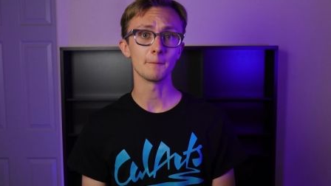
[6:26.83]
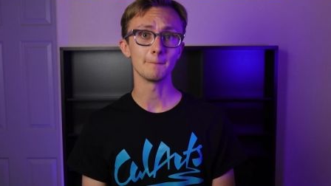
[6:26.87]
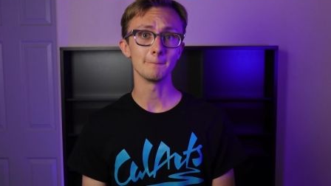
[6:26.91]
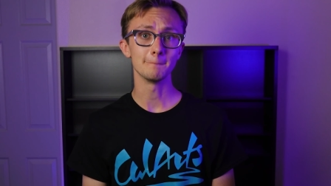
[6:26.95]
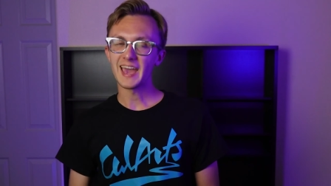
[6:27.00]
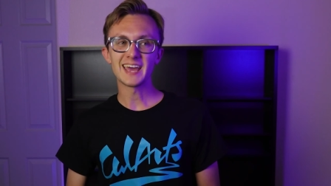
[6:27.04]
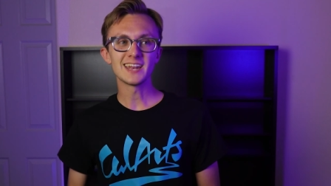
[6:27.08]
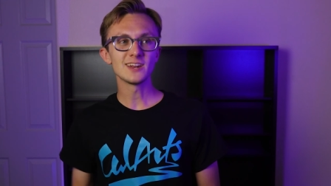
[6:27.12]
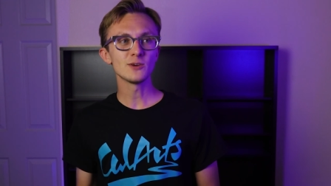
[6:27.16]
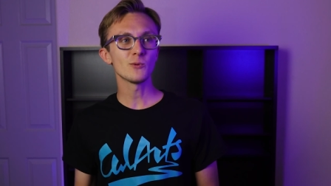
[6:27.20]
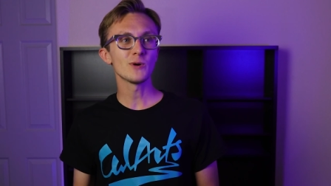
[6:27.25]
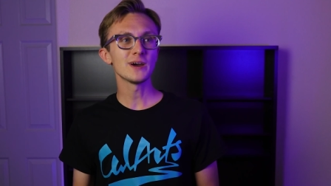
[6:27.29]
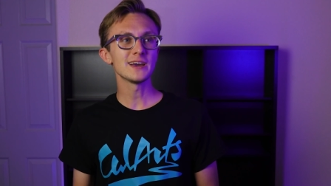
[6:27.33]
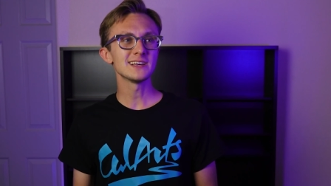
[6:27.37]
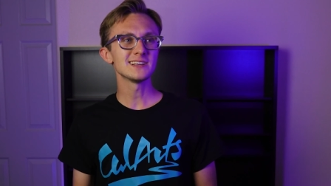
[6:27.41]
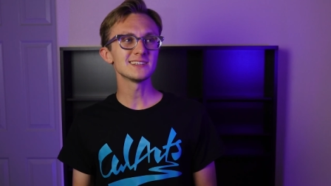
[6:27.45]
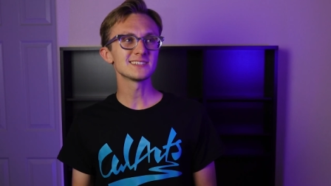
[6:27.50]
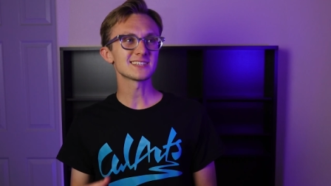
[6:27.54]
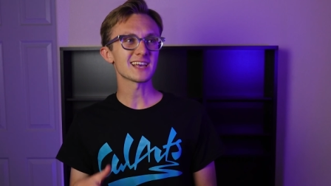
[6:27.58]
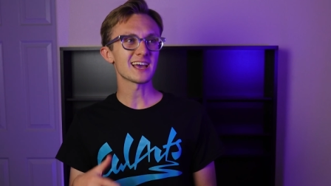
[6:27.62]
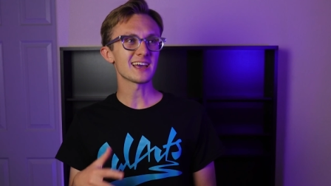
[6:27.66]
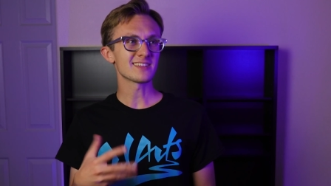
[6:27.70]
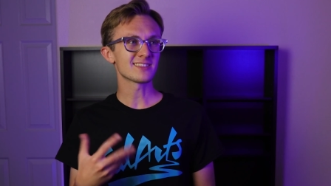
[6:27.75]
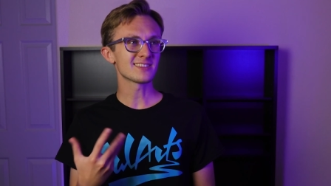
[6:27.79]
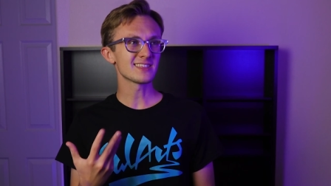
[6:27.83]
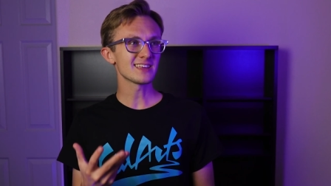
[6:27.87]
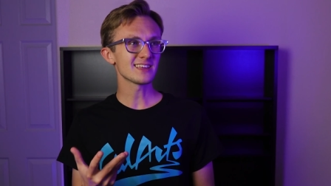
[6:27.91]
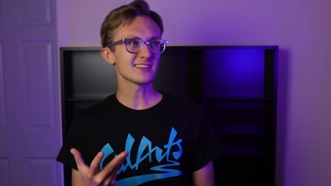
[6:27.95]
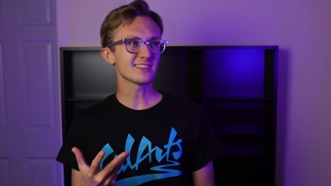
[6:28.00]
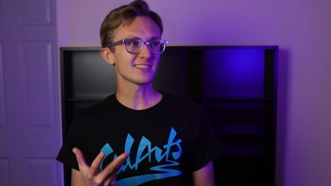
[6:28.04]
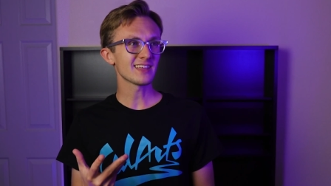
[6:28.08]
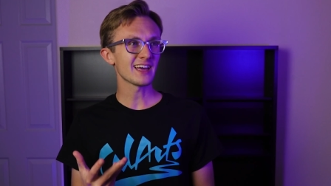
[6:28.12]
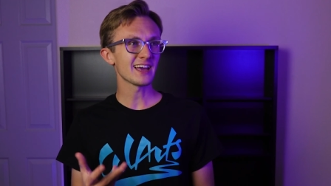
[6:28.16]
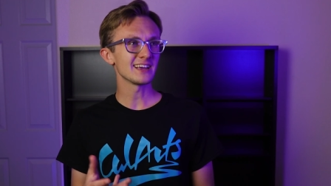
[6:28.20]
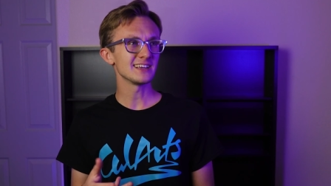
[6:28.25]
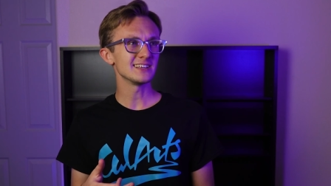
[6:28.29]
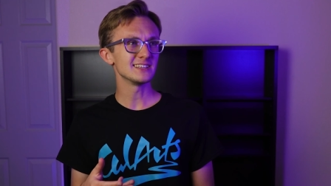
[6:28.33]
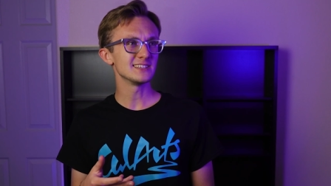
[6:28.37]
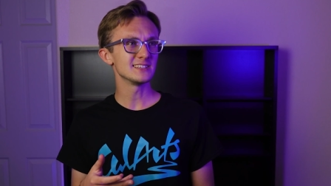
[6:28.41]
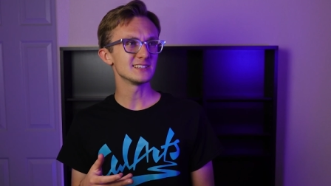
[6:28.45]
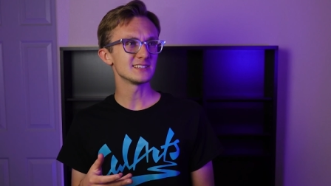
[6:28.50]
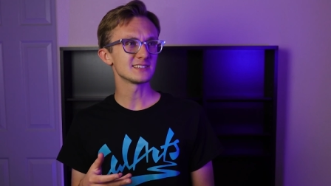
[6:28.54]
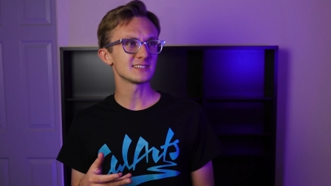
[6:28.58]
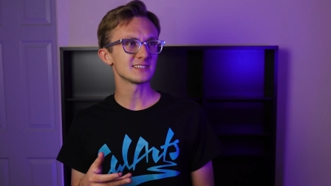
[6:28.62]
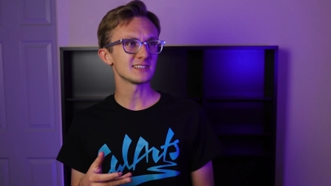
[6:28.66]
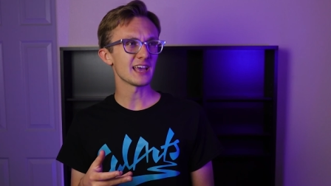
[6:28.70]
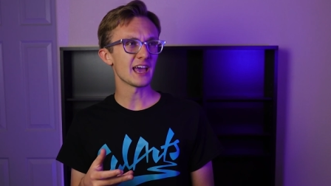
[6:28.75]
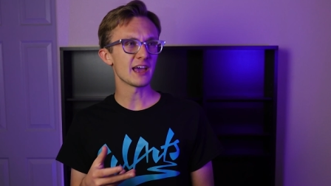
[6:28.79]
Anyways, I think that
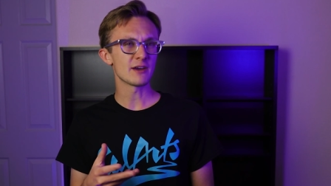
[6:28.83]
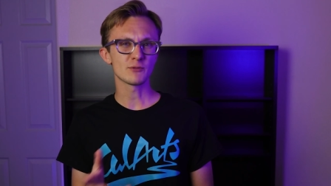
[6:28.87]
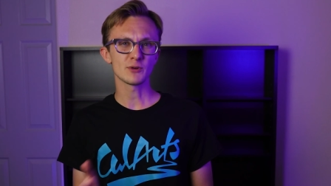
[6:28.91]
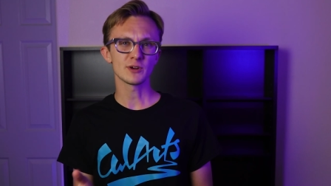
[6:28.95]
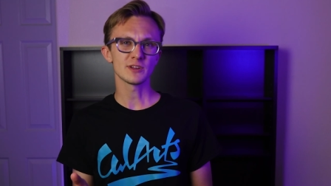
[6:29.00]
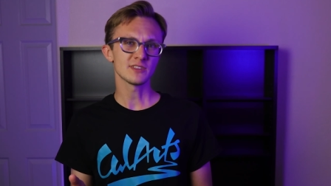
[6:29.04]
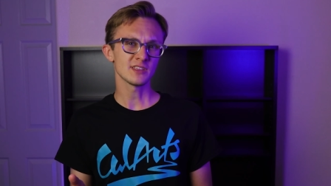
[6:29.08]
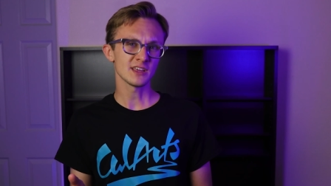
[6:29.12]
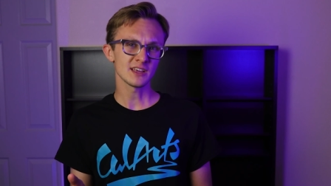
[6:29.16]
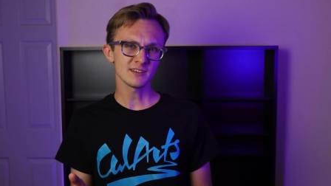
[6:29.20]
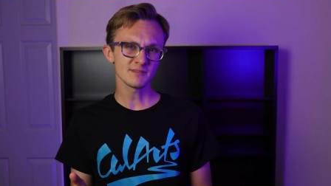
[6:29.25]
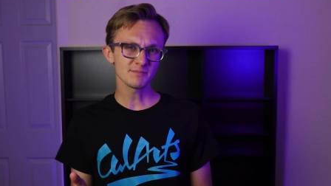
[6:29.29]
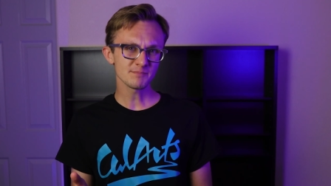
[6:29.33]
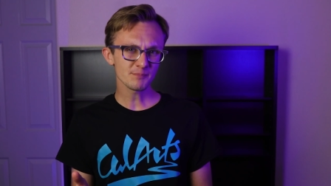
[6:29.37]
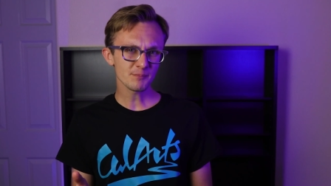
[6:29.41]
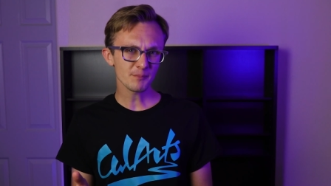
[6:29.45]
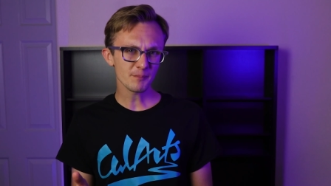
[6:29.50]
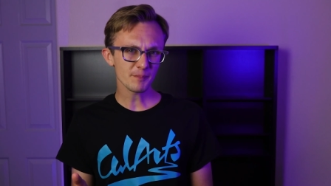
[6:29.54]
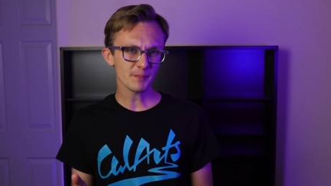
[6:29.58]
is everything